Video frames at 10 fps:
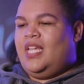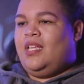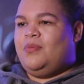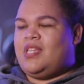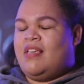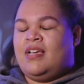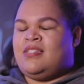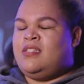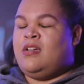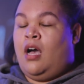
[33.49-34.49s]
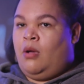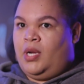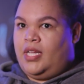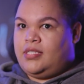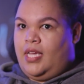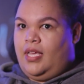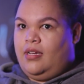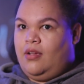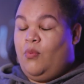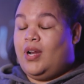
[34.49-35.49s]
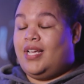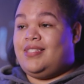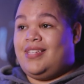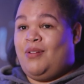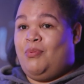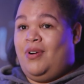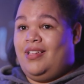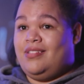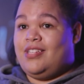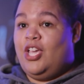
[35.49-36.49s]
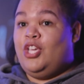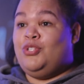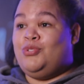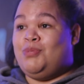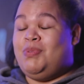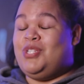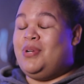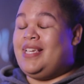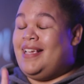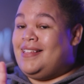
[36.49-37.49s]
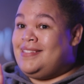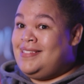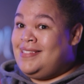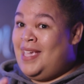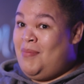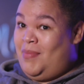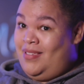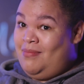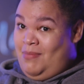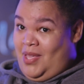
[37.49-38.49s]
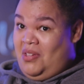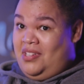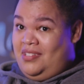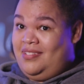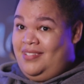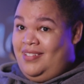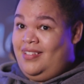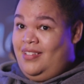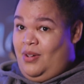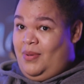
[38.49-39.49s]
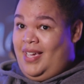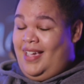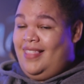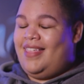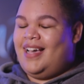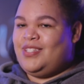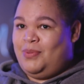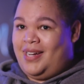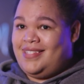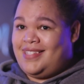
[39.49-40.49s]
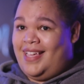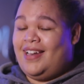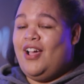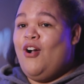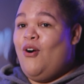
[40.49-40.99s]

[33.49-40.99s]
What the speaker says: And he was like, that's not what I said. What I said was, you should be drinking skim milk. Okay, that's what I said.